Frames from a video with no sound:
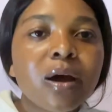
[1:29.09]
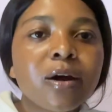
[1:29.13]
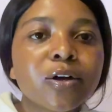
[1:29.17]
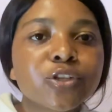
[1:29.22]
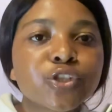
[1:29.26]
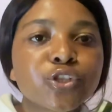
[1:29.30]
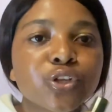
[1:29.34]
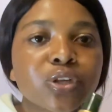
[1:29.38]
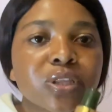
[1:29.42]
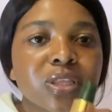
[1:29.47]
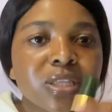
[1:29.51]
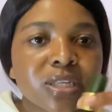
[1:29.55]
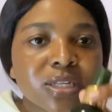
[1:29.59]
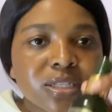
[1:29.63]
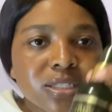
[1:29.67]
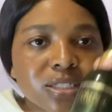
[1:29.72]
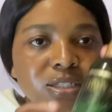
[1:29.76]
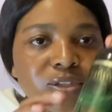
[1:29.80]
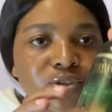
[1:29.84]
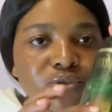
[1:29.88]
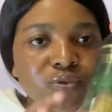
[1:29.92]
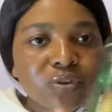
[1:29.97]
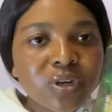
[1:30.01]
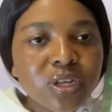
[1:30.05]
So this
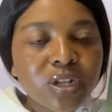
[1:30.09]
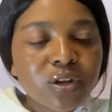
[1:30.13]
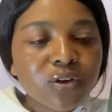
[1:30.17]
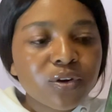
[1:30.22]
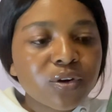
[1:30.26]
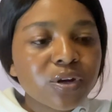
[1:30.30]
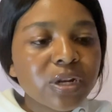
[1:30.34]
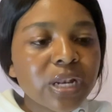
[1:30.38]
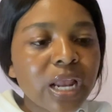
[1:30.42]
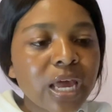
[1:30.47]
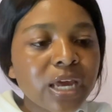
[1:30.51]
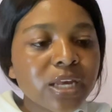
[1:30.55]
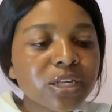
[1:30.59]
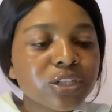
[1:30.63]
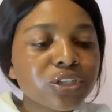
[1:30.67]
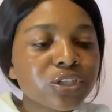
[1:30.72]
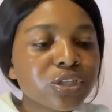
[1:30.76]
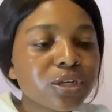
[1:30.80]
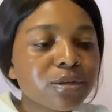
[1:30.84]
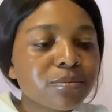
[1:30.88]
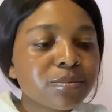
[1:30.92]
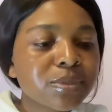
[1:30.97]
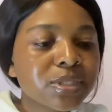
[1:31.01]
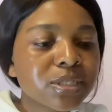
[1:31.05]
is really good, in
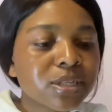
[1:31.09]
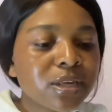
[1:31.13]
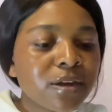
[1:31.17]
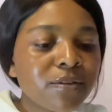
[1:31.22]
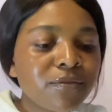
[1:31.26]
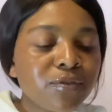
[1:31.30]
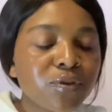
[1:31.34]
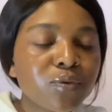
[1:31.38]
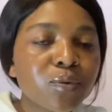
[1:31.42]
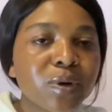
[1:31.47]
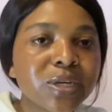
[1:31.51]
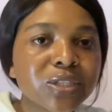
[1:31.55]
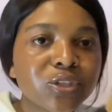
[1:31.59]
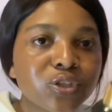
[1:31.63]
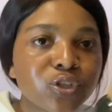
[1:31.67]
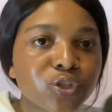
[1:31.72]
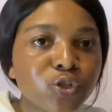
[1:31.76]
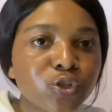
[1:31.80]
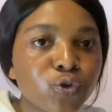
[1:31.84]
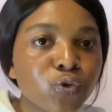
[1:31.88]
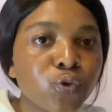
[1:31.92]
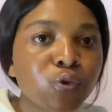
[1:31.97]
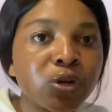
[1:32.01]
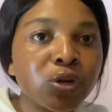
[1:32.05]
terms if you want
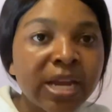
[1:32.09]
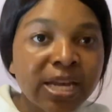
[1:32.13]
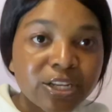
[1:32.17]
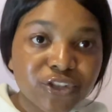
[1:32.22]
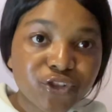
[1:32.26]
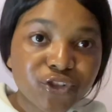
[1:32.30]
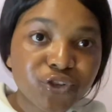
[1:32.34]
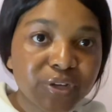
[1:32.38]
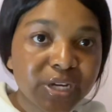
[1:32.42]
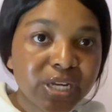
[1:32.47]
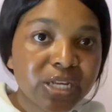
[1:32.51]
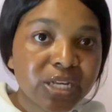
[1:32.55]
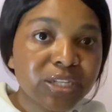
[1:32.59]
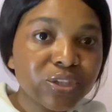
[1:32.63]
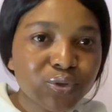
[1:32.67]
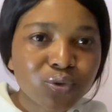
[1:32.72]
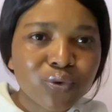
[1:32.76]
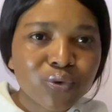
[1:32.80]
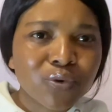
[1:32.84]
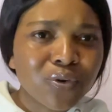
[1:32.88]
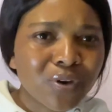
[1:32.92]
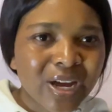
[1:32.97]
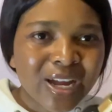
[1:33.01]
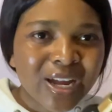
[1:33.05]
your natural hair to
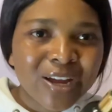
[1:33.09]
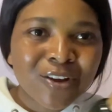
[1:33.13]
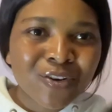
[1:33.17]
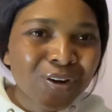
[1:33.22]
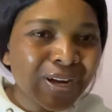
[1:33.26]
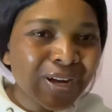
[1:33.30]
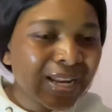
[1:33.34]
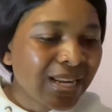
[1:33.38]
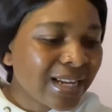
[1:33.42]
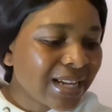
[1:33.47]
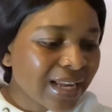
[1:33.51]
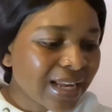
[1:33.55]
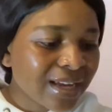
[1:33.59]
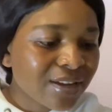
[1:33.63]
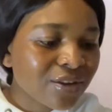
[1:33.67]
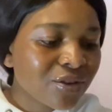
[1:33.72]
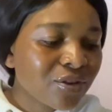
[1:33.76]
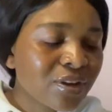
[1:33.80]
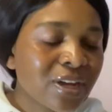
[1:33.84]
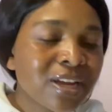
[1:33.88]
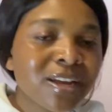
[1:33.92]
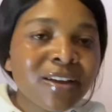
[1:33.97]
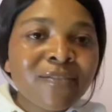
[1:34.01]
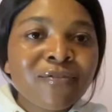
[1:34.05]
go, and
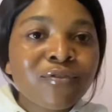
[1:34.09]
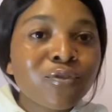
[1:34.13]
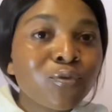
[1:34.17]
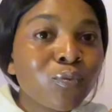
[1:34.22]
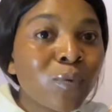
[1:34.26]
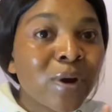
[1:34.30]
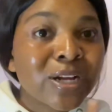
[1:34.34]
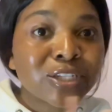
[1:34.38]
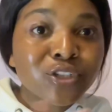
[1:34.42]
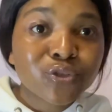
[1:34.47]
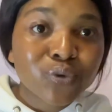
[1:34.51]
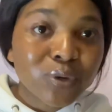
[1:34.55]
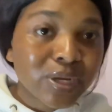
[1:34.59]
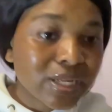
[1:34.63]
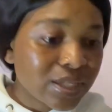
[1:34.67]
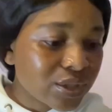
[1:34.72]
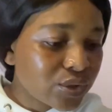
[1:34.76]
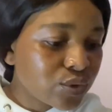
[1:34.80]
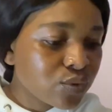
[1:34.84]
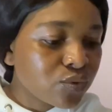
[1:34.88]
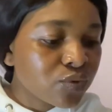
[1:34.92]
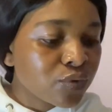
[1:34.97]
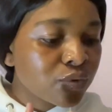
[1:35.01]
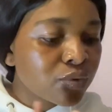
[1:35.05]
if you want your hair to
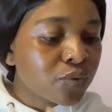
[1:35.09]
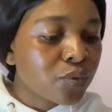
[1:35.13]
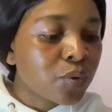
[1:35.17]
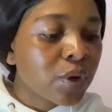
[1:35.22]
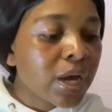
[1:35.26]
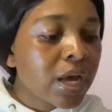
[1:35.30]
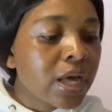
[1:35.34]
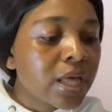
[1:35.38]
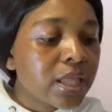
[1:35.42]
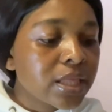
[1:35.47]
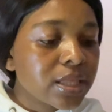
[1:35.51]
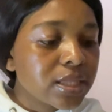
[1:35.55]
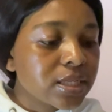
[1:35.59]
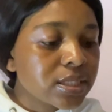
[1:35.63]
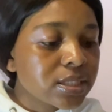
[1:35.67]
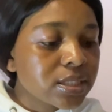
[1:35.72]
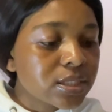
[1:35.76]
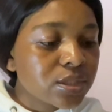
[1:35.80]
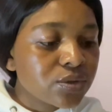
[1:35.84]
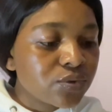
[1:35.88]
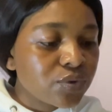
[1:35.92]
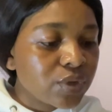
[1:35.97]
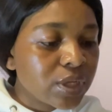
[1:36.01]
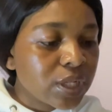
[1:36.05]
go, this
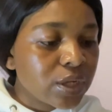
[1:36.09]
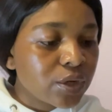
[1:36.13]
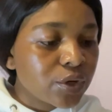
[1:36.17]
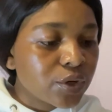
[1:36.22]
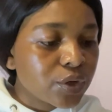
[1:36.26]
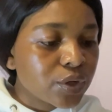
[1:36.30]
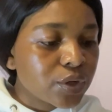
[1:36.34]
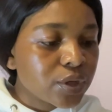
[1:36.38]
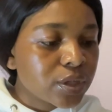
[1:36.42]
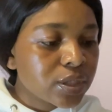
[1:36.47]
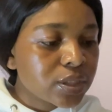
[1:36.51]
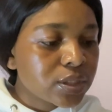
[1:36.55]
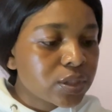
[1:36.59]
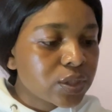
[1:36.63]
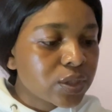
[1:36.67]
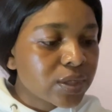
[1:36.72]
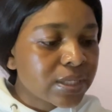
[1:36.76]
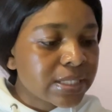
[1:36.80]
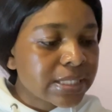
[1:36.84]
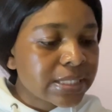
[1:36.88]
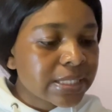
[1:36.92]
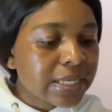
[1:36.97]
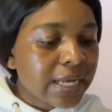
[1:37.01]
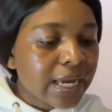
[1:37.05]
is really good. So
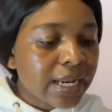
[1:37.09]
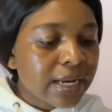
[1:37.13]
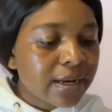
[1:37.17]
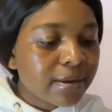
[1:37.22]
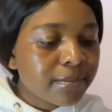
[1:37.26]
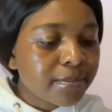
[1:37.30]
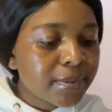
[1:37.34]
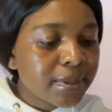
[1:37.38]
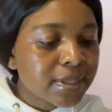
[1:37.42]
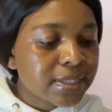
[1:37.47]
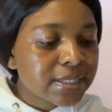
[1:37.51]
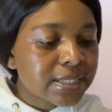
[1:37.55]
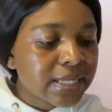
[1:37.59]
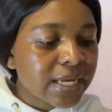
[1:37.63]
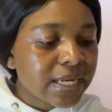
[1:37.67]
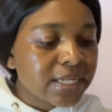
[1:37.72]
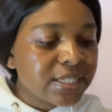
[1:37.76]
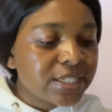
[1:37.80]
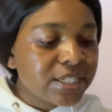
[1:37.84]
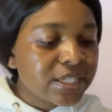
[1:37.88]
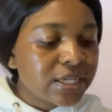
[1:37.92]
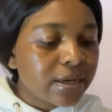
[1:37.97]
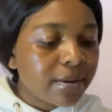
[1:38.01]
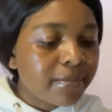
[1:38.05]
it's cannabis and
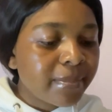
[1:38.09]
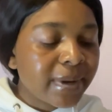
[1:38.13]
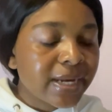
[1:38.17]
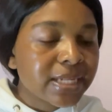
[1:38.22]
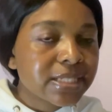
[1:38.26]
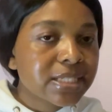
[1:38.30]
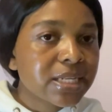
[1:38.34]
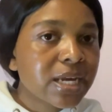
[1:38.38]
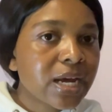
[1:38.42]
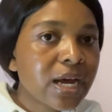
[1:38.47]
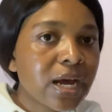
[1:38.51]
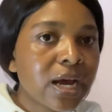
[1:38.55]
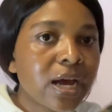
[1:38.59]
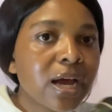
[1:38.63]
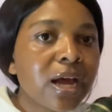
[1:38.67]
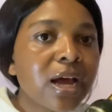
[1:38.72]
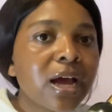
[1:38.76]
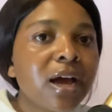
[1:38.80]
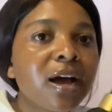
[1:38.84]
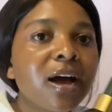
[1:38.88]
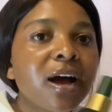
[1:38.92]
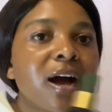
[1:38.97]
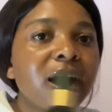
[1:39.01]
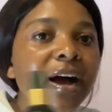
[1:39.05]
shea butter.
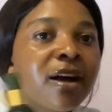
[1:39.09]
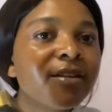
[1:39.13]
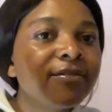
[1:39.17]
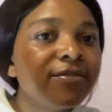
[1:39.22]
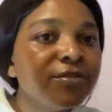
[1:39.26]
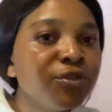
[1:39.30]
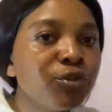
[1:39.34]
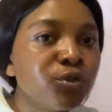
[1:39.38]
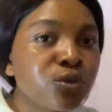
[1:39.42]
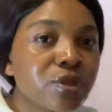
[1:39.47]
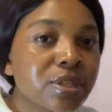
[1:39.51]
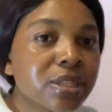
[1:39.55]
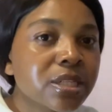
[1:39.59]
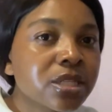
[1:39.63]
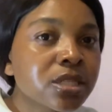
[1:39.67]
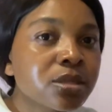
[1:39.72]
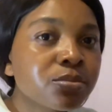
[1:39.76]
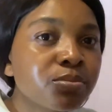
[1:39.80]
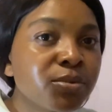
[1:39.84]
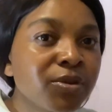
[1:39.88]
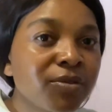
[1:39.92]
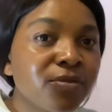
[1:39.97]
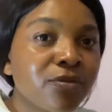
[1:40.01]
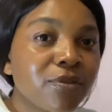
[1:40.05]
I've used this
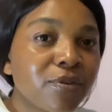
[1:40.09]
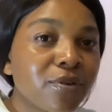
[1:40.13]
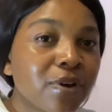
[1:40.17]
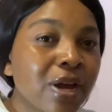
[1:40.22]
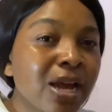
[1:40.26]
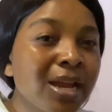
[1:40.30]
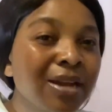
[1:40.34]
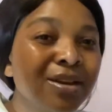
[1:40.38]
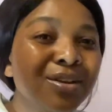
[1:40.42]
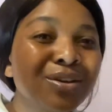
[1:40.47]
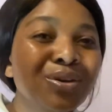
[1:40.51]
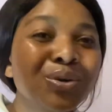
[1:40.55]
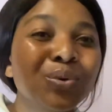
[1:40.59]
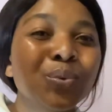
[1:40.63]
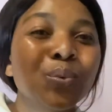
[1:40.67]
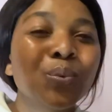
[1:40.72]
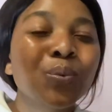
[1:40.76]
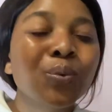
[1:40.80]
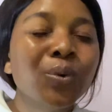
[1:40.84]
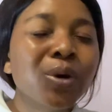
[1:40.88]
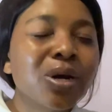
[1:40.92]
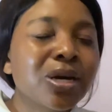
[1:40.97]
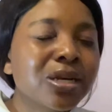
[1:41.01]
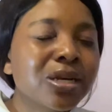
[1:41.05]
before and it
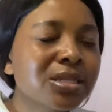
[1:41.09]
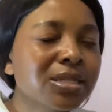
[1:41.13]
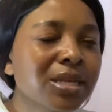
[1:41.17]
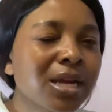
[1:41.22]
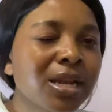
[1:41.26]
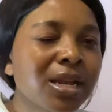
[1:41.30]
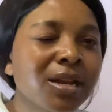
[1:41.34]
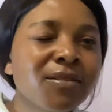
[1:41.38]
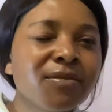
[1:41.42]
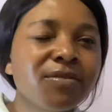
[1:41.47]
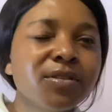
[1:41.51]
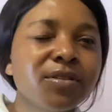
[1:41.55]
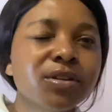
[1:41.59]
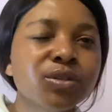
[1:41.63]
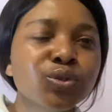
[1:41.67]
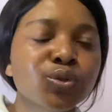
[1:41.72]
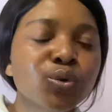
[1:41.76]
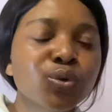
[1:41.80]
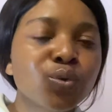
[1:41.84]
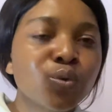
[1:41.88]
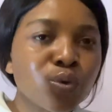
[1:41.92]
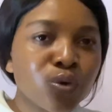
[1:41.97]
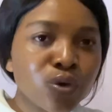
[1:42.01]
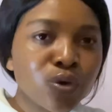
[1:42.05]
works, and it feels
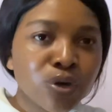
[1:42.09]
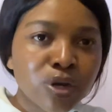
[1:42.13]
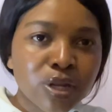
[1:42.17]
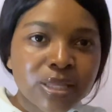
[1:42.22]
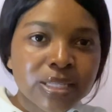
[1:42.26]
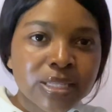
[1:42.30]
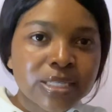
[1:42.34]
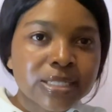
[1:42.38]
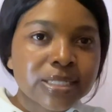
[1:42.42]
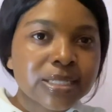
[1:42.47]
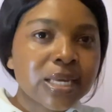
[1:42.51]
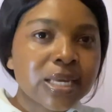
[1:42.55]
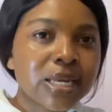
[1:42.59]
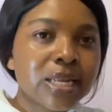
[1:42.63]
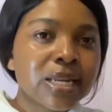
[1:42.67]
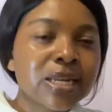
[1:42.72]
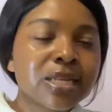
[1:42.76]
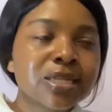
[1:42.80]
so good on the skin.